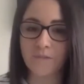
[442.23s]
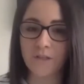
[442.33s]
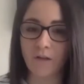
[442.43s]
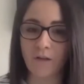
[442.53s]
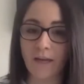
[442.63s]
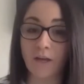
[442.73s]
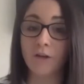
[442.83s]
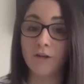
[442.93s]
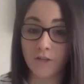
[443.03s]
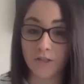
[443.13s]
so that they
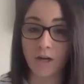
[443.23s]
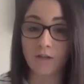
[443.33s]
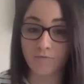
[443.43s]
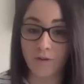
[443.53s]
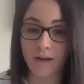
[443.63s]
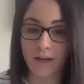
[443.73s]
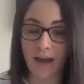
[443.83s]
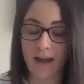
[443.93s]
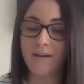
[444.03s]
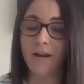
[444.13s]
can start to run again,